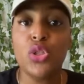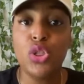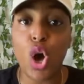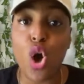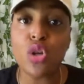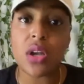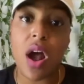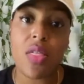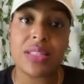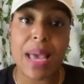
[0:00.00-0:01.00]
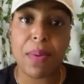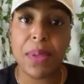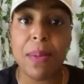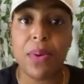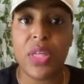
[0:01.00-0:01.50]
Those are the type of
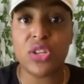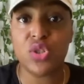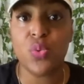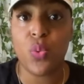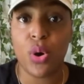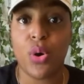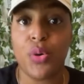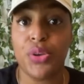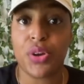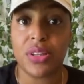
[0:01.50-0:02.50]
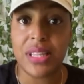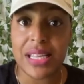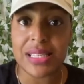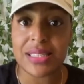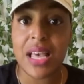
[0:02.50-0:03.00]
people that you want on your
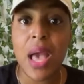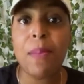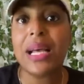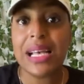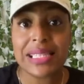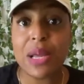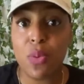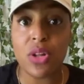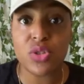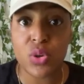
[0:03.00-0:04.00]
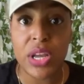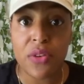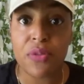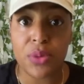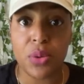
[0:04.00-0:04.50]
list, because they want to hear
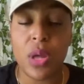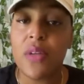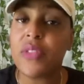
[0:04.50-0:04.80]
from you.